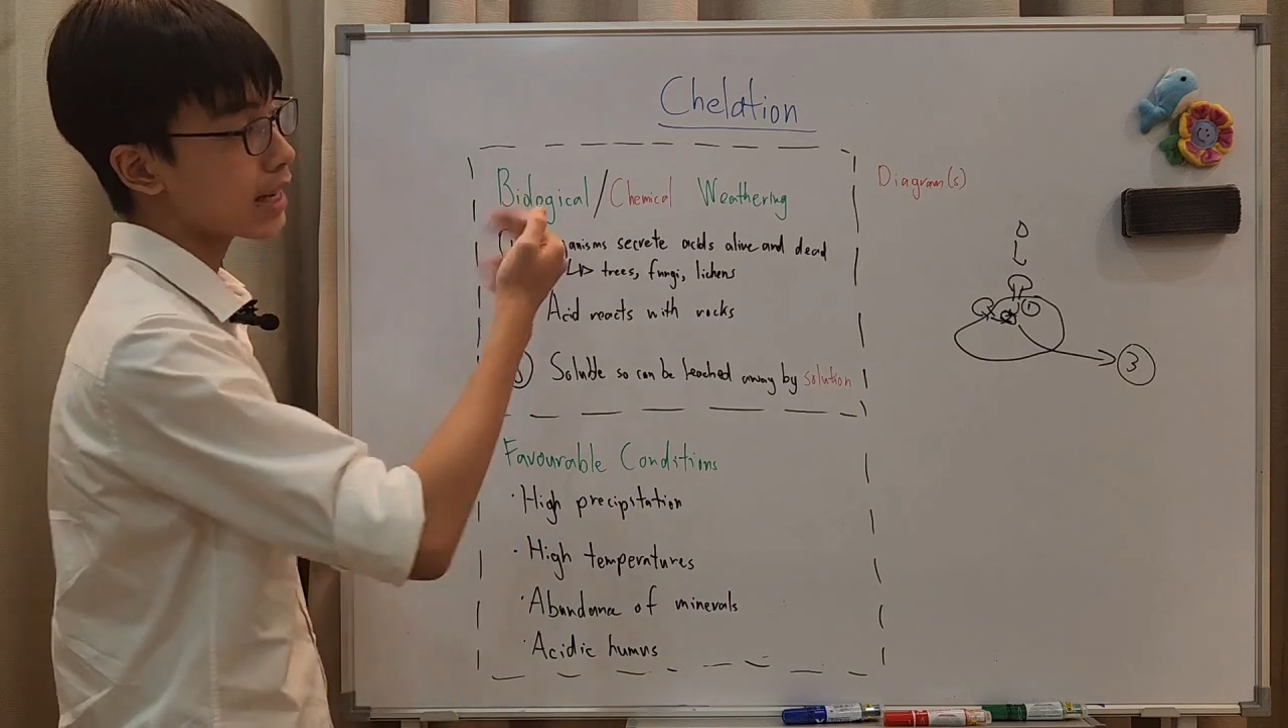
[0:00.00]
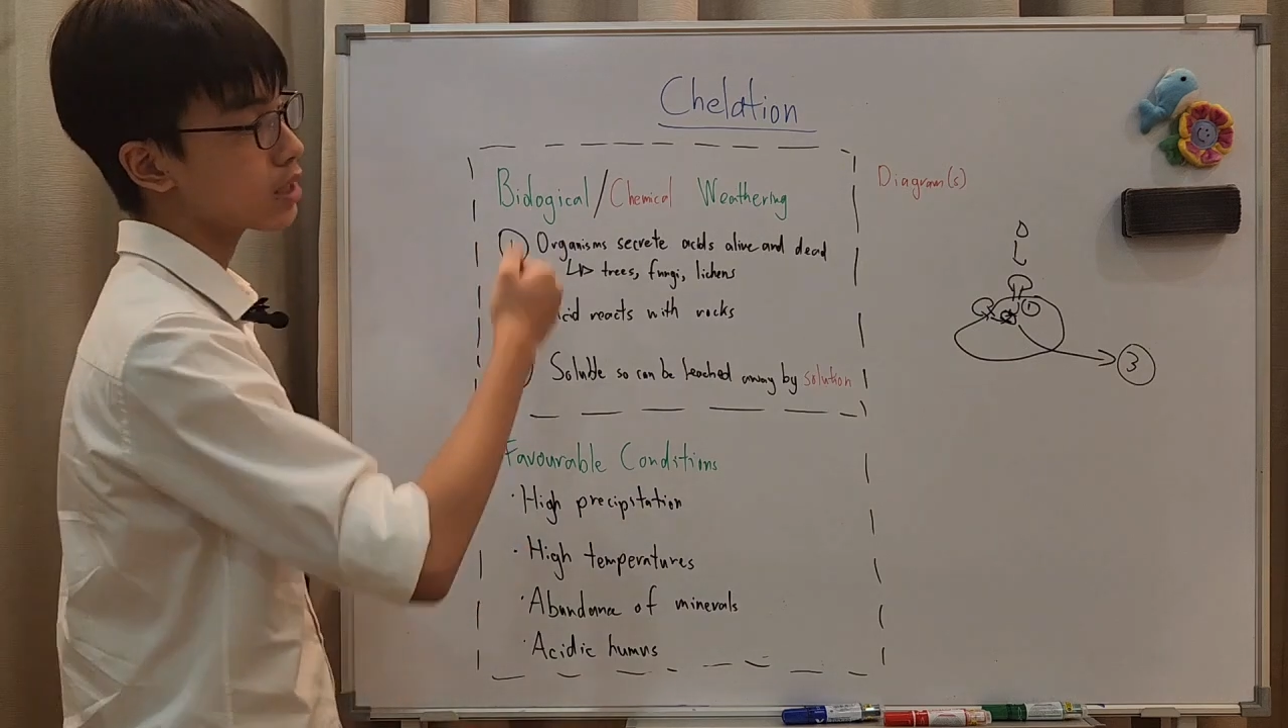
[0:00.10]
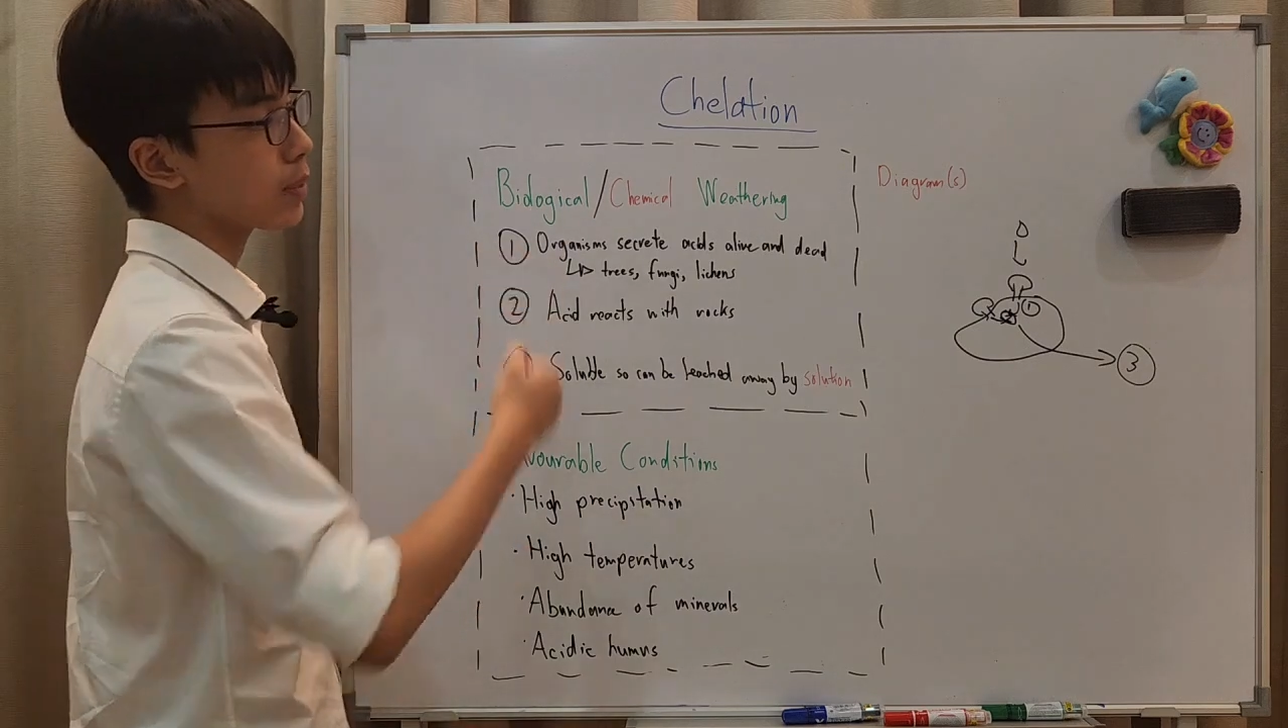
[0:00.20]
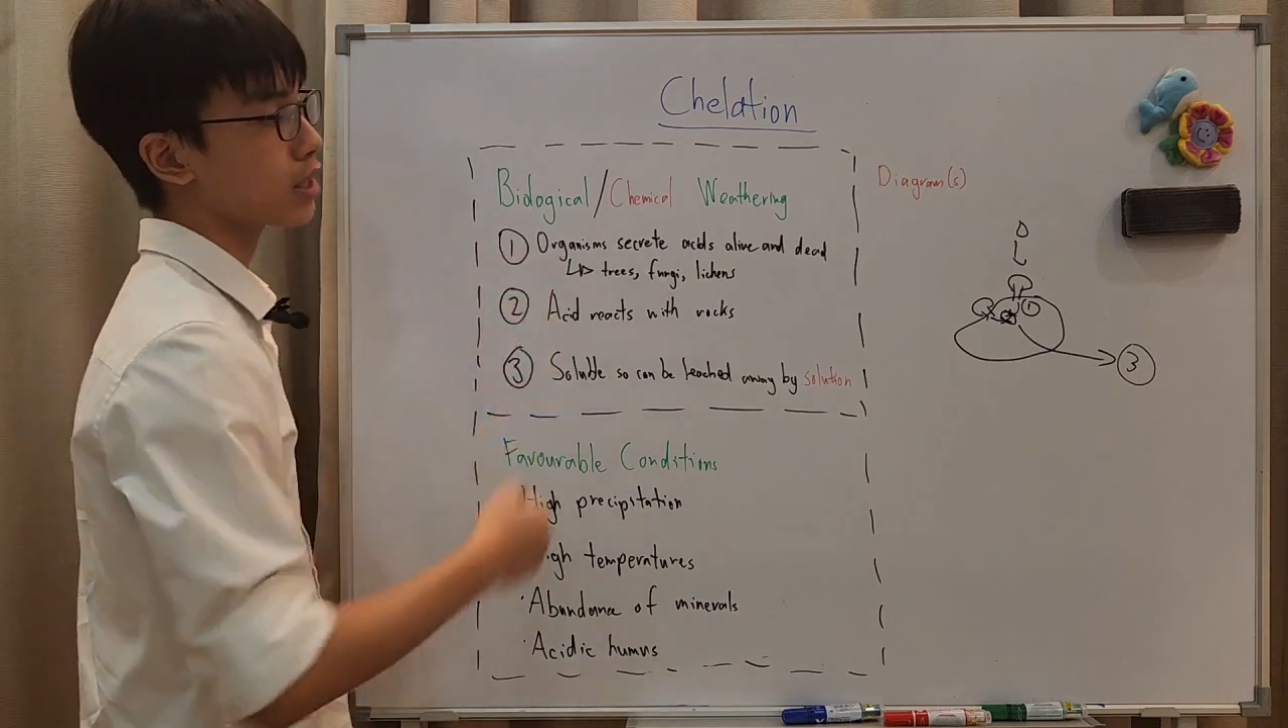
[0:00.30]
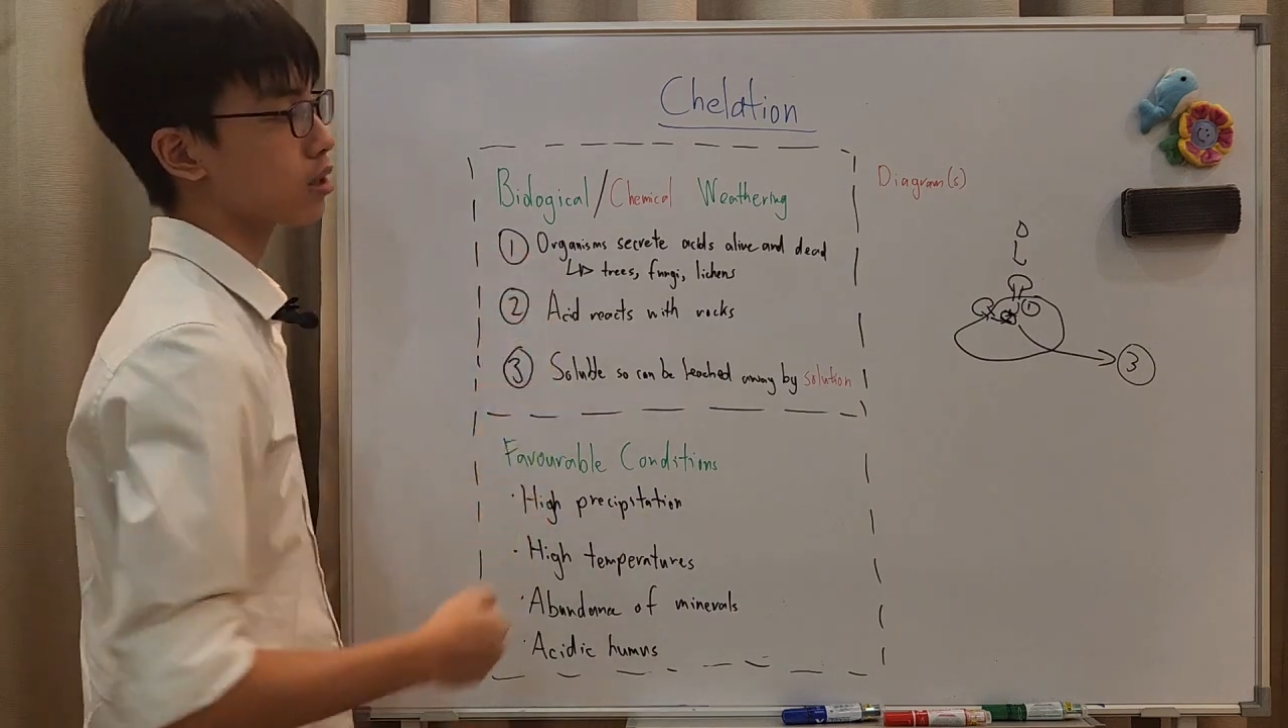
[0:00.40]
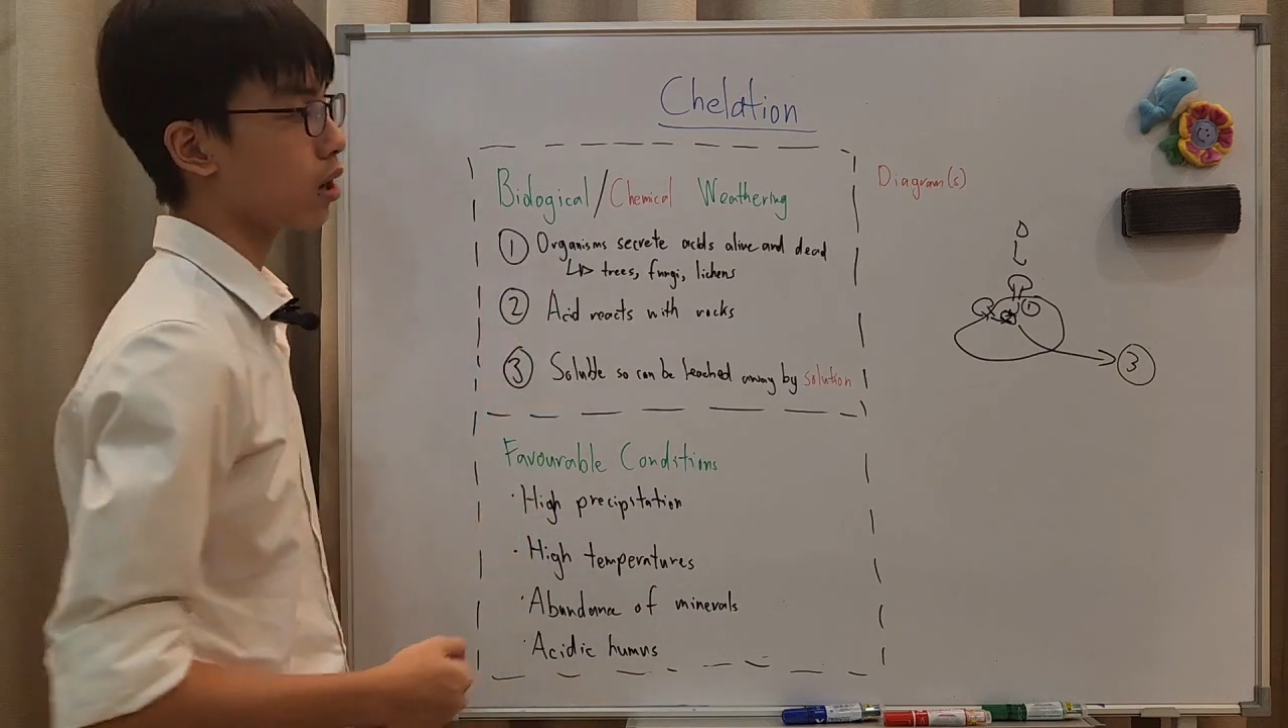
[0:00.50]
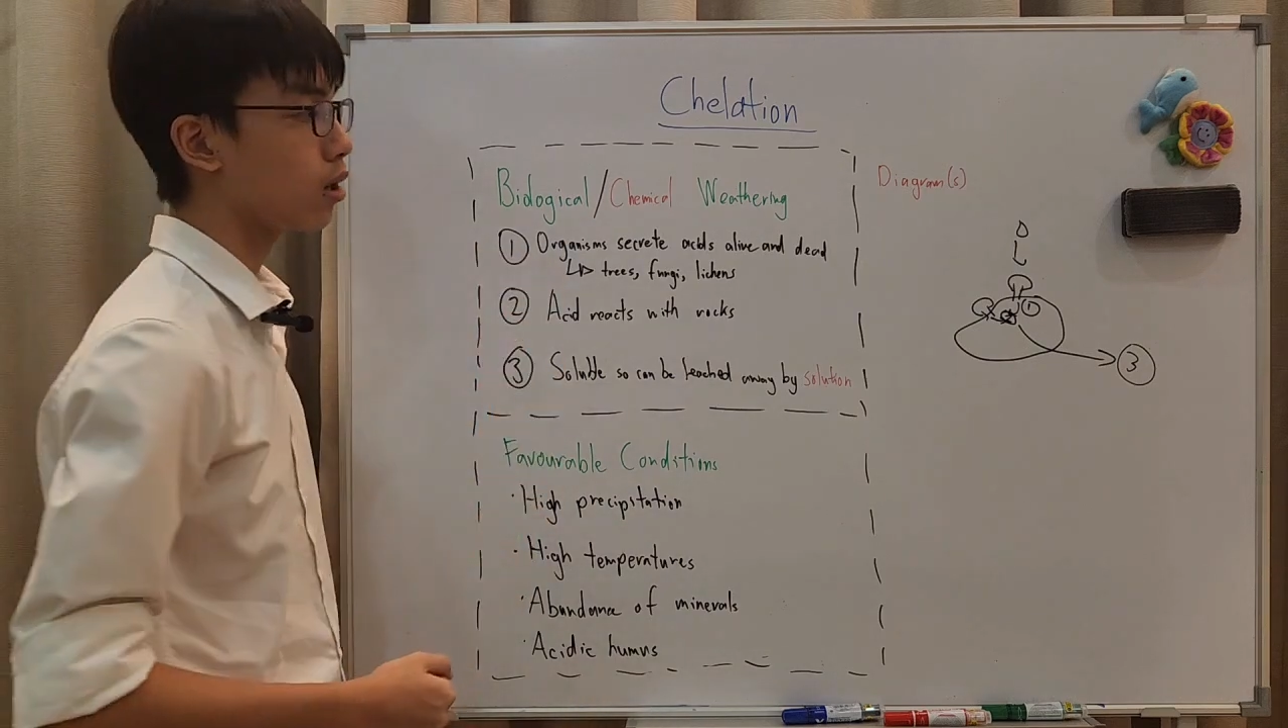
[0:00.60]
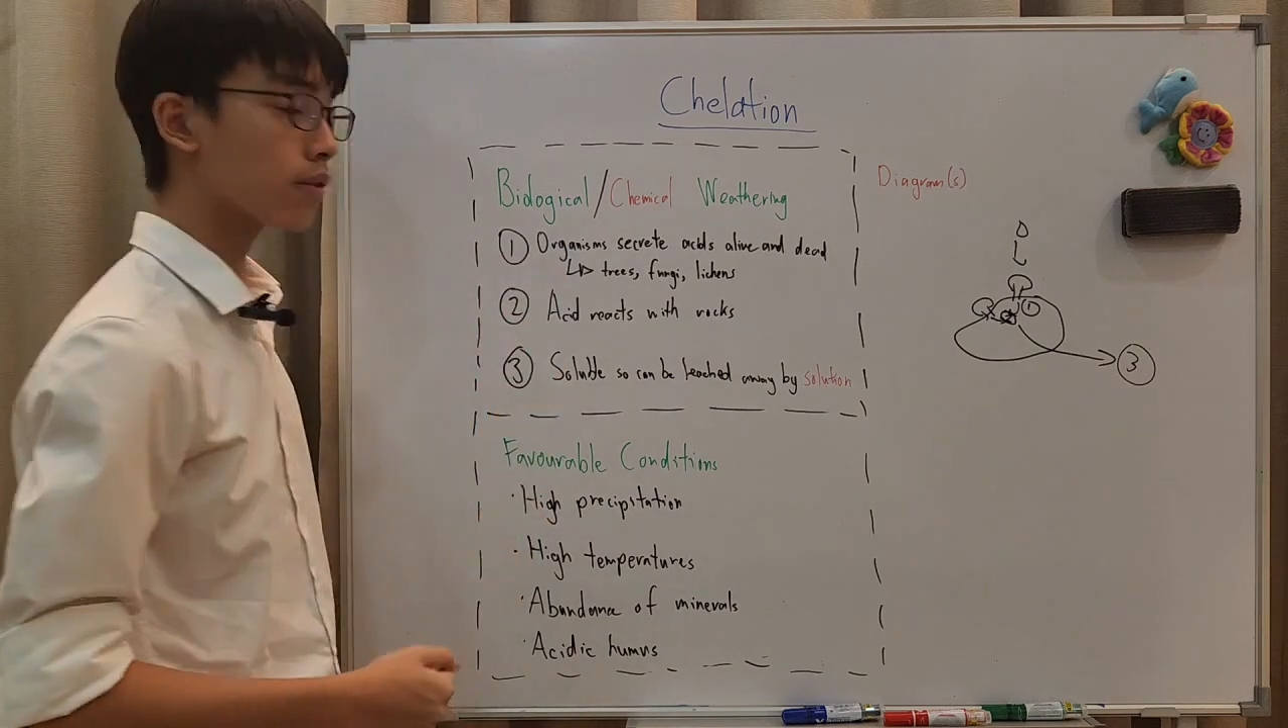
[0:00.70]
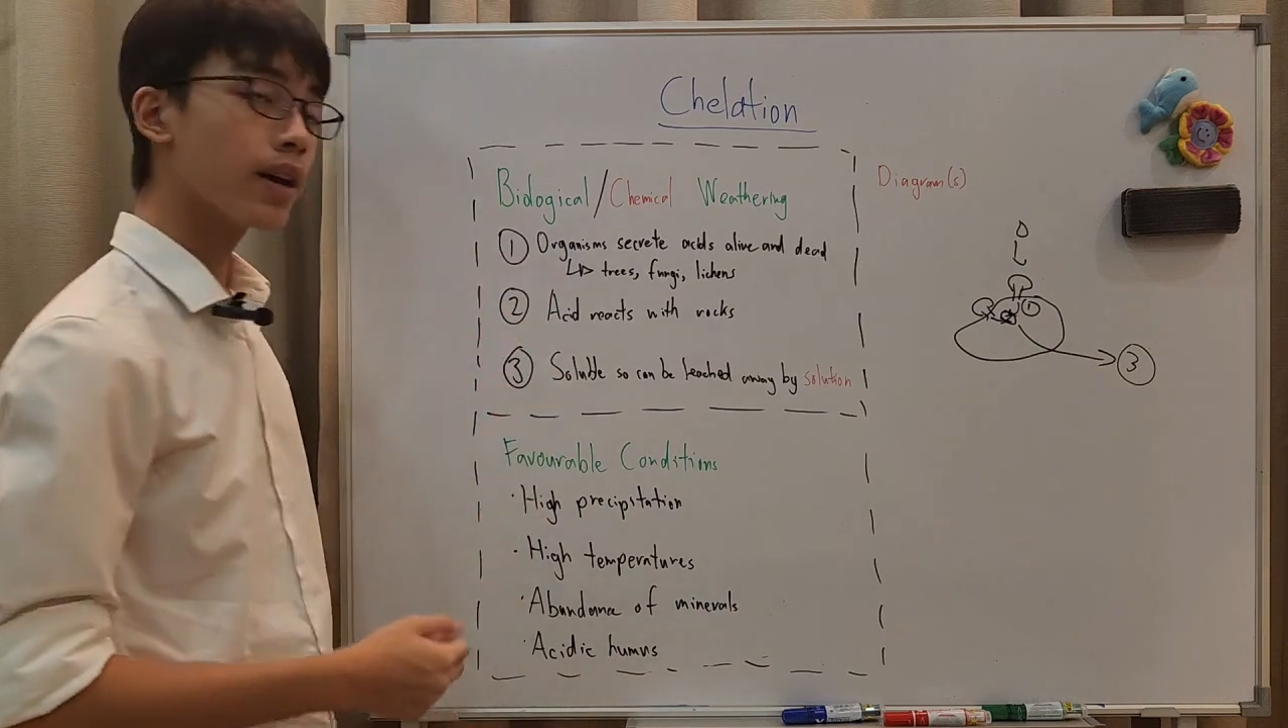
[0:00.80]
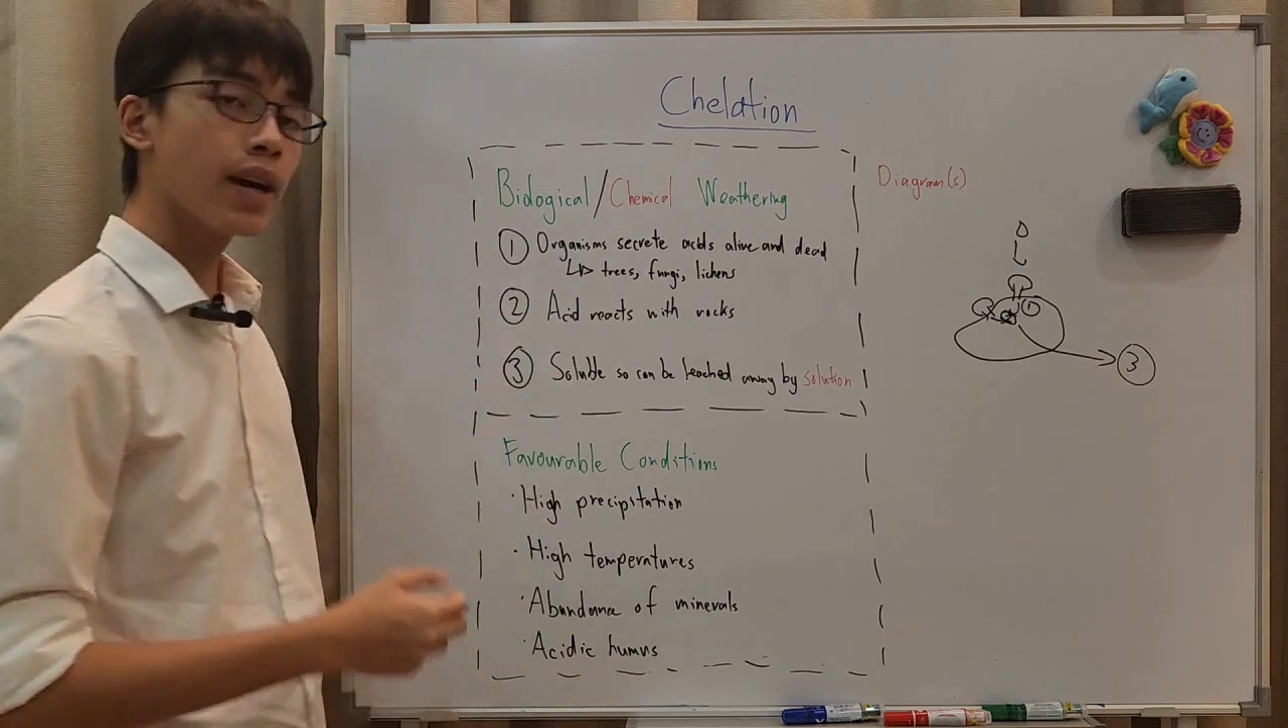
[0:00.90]
aspects
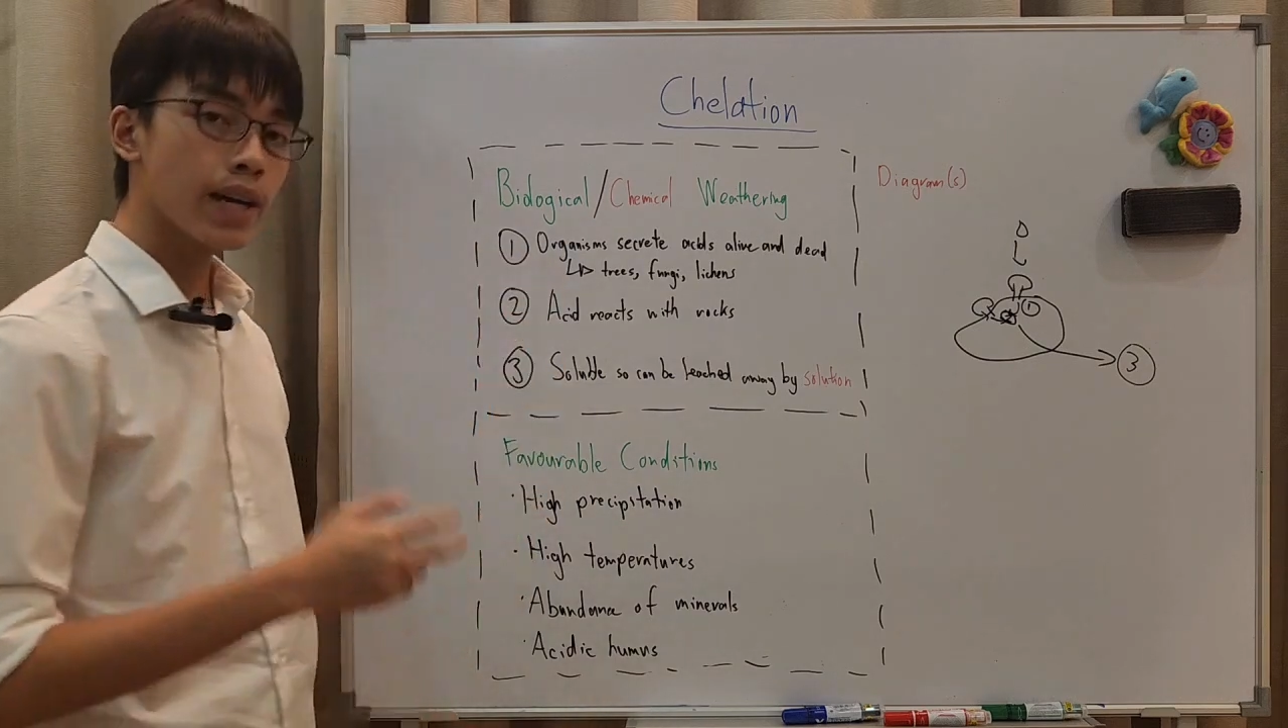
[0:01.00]
of